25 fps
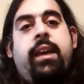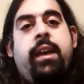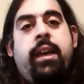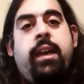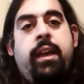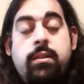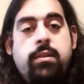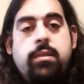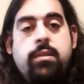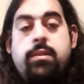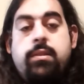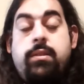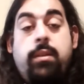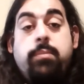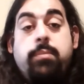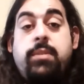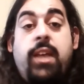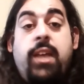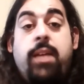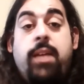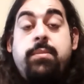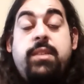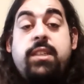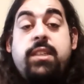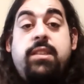
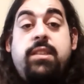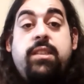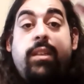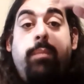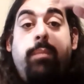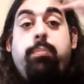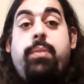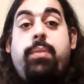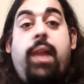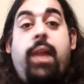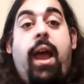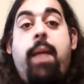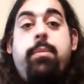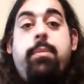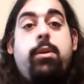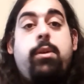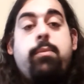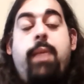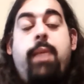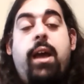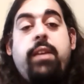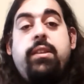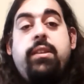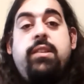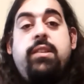Sometimes it's to blabber
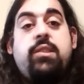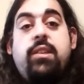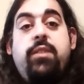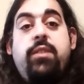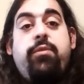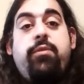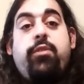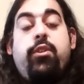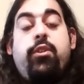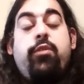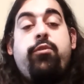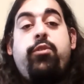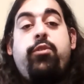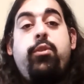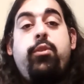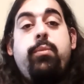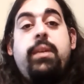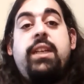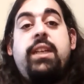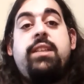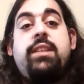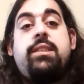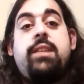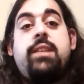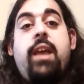mindlessly for a few
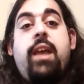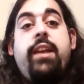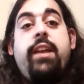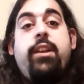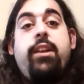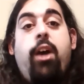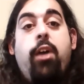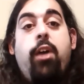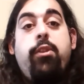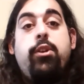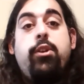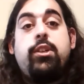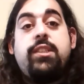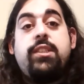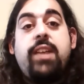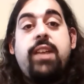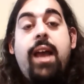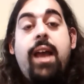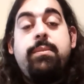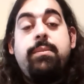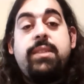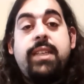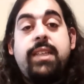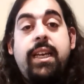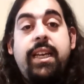minutes, and other
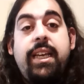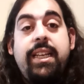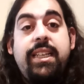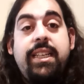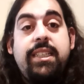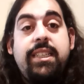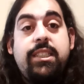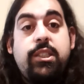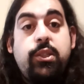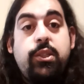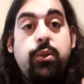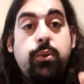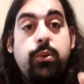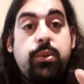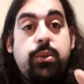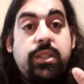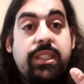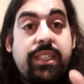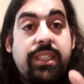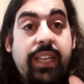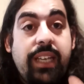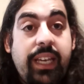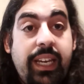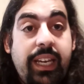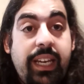times it is to
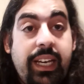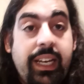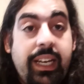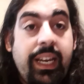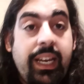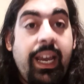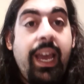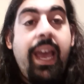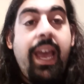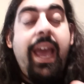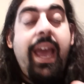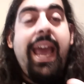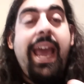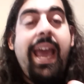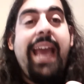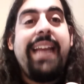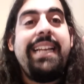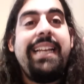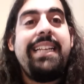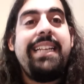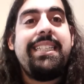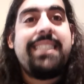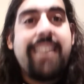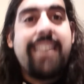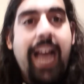sing an
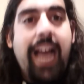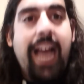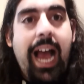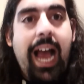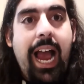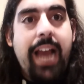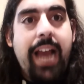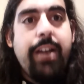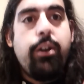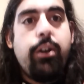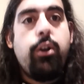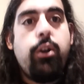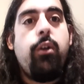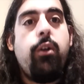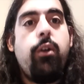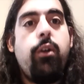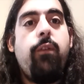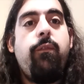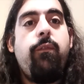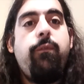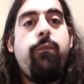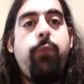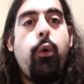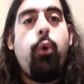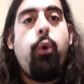entire
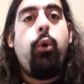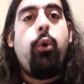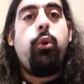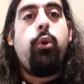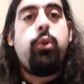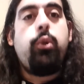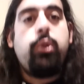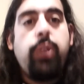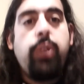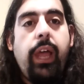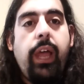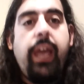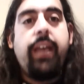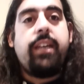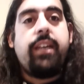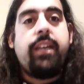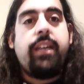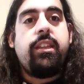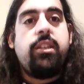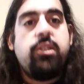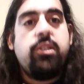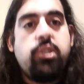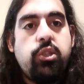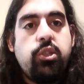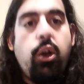full-length
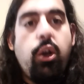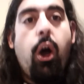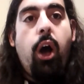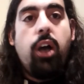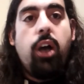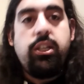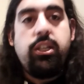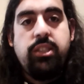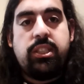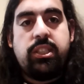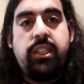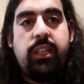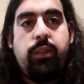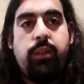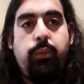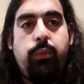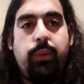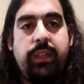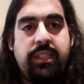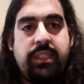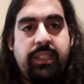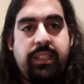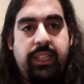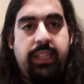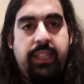song
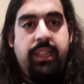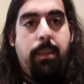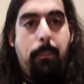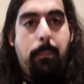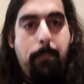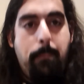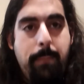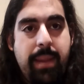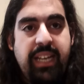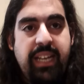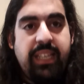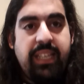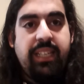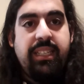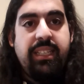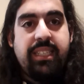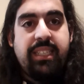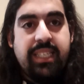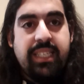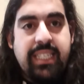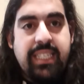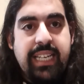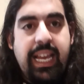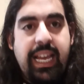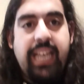sequence in the Minions'
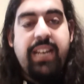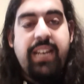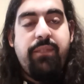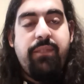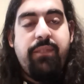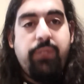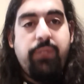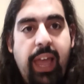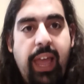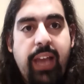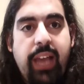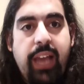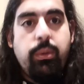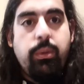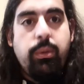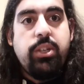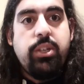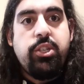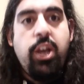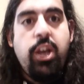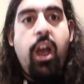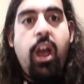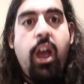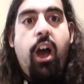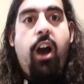native language
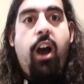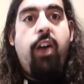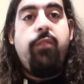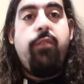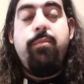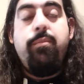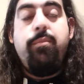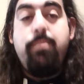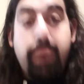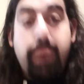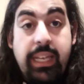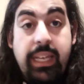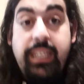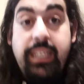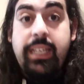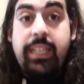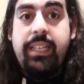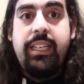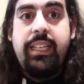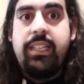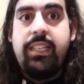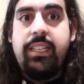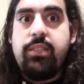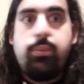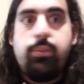of Minionese, which